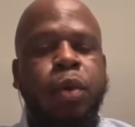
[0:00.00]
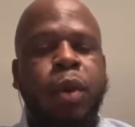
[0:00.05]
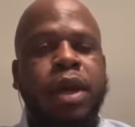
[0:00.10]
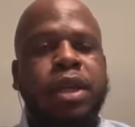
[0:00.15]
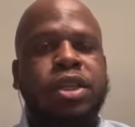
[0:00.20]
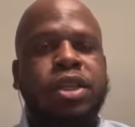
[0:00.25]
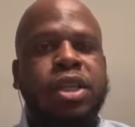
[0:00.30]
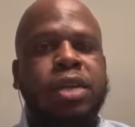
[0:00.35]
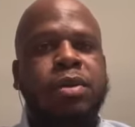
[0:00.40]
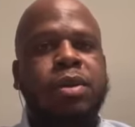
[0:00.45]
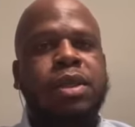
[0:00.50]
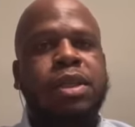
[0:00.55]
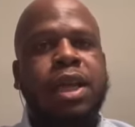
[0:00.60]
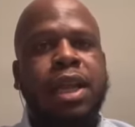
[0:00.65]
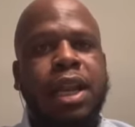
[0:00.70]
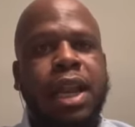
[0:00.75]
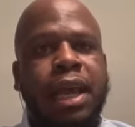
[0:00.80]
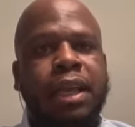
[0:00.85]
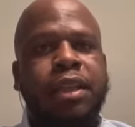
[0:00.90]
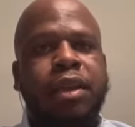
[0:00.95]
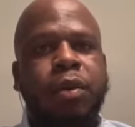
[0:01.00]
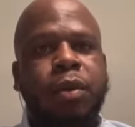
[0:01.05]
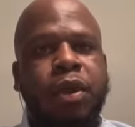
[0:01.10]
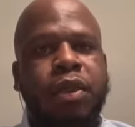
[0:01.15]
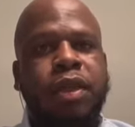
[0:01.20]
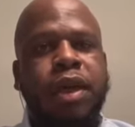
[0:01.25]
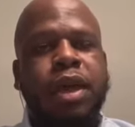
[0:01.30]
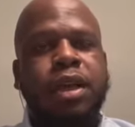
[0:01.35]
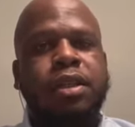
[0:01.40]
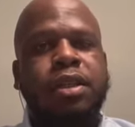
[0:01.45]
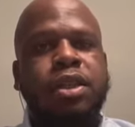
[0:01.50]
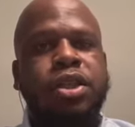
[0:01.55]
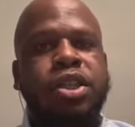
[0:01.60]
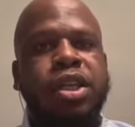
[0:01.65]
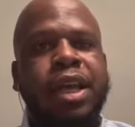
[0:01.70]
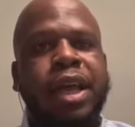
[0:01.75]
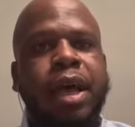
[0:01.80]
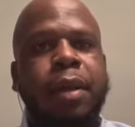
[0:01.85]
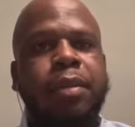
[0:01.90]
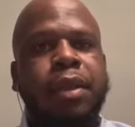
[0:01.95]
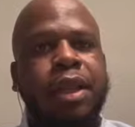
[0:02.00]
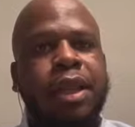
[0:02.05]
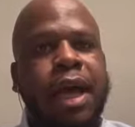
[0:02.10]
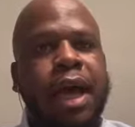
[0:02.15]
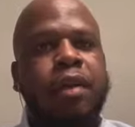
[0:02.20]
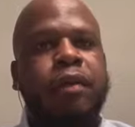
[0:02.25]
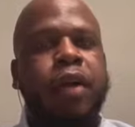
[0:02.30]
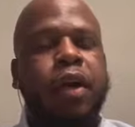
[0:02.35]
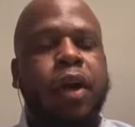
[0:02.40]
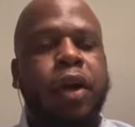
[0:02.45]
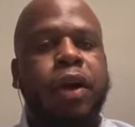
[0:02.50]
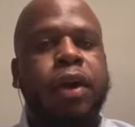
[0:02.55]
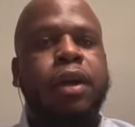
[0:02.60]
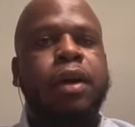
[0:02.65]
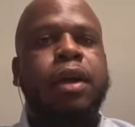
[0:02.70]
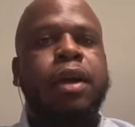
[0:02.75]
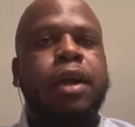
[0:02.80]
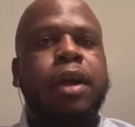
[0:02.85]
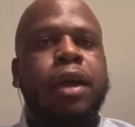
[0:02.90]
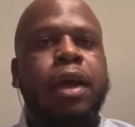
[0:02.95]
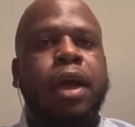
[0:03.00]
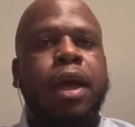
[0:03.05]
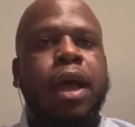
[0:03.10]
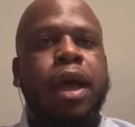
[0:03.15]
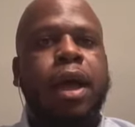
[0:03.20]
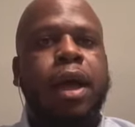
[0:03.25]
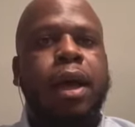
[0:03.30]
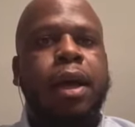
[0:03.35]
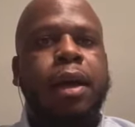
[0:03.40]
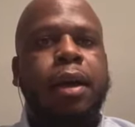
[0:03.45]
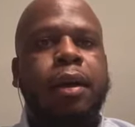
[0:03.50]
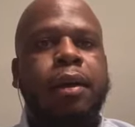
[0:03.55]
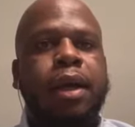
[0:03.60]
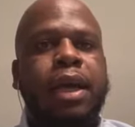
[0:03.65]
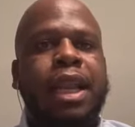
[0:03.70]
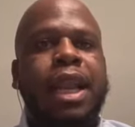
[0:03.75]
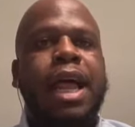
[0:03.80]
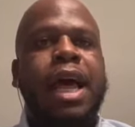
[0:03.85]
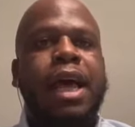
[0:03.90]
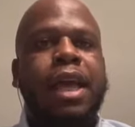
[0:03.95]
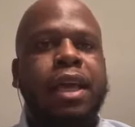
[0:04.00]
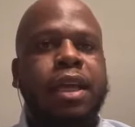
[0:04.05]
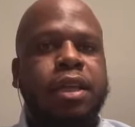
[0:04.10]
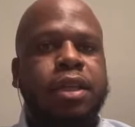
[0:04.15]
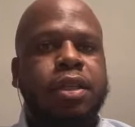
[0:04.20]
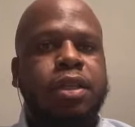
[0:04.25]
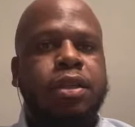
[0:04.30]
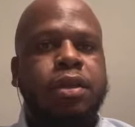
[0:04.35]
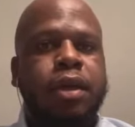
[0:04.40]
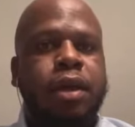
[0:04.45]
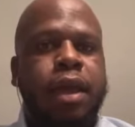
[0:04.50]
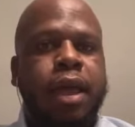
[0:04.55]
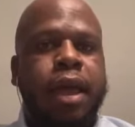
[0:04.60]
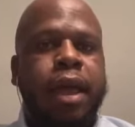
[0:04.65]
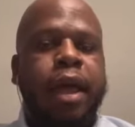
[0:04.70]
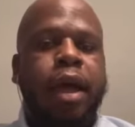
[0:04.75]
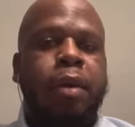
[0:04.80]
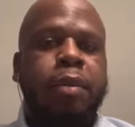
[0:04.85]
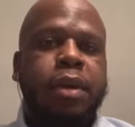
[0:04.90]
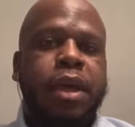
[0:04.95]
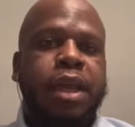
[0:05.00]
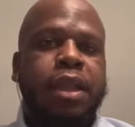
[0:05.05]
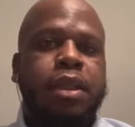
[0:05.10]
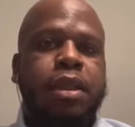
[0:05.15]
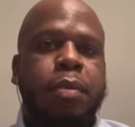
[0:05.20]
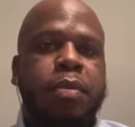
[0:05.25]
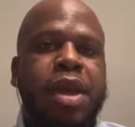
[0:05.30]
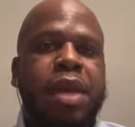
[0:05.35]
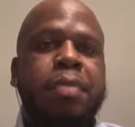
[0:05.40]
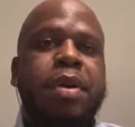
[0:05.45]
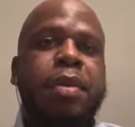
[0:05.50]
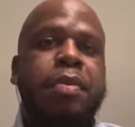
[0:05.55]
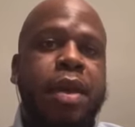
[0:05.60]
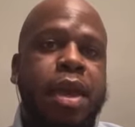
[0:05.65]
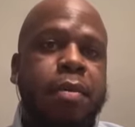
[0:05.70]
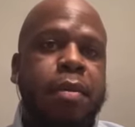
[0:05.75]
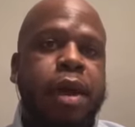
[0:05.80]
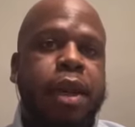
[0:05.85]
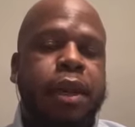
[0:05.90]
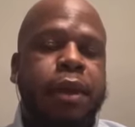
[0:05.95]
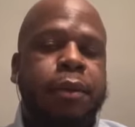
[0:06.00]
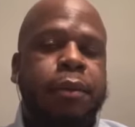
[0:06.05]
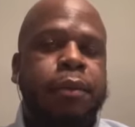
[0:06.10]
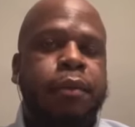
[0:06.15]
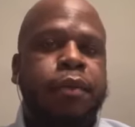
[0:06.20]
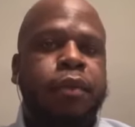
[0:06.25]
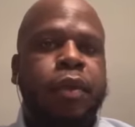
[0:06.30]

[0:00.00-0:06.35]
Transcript: The way she was connected with us is she helped a lot of her uh, clients help get the PPP money.